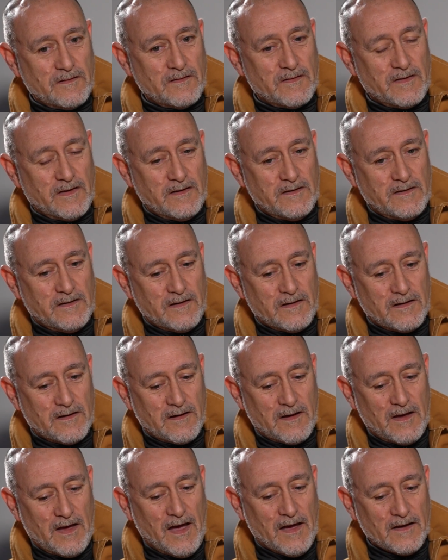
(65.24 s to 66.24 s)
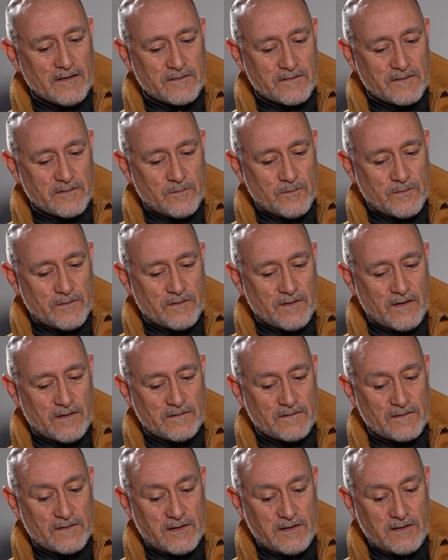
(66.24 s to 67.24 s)
The accident was
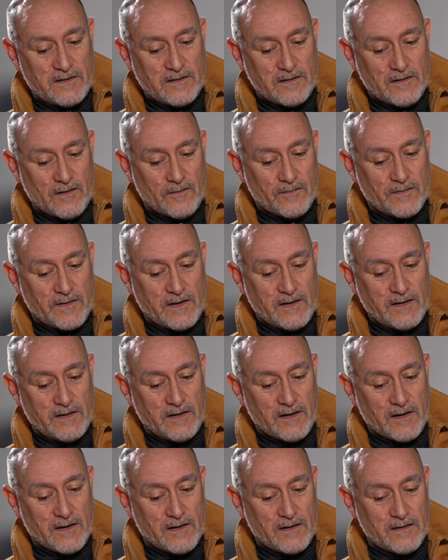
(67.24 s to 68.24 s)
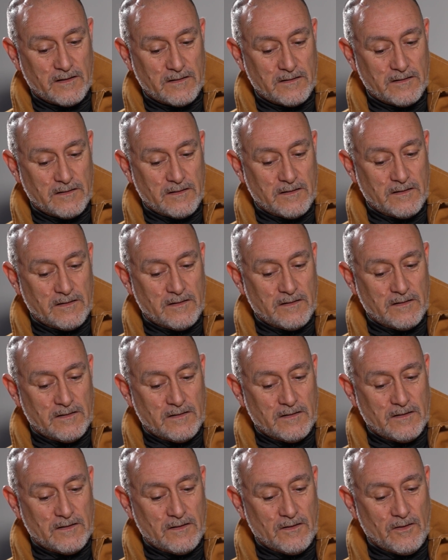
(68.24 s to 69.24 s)
actually on the
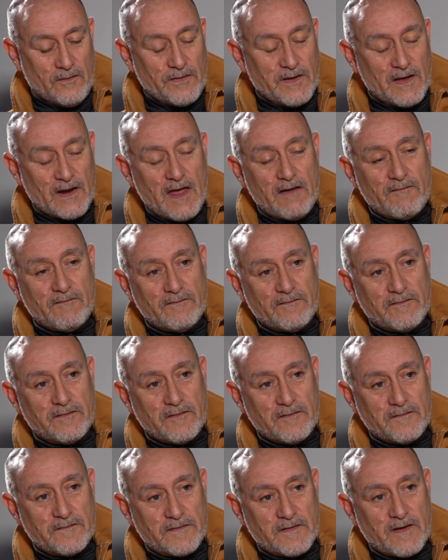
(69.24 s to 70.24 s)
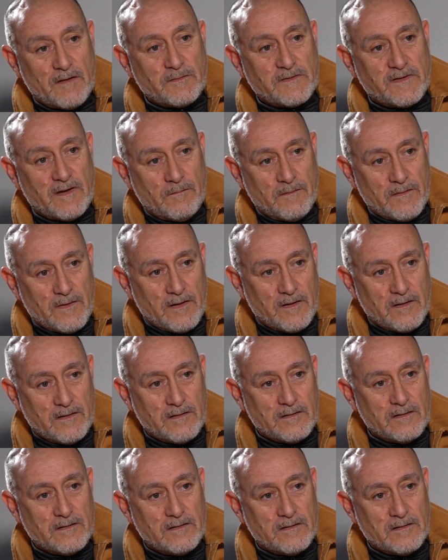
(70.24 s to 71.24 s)
11th of September
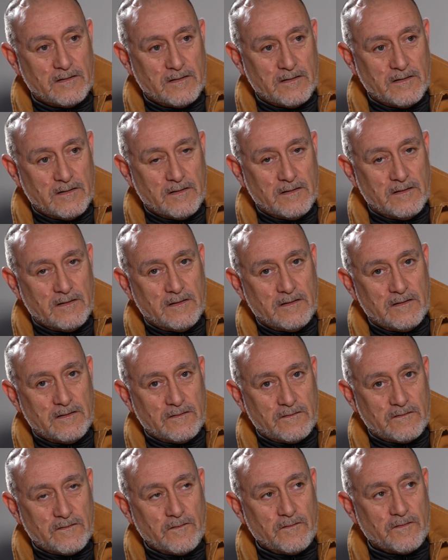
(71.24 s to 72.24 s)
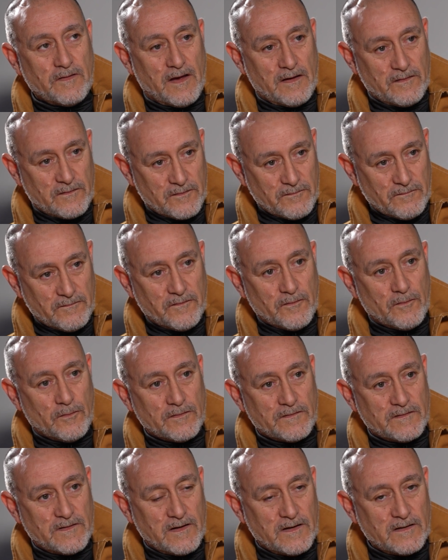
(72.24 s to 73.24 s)

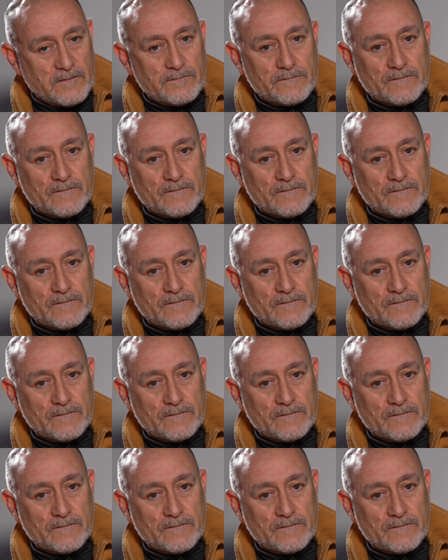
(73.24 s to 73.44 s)
2014.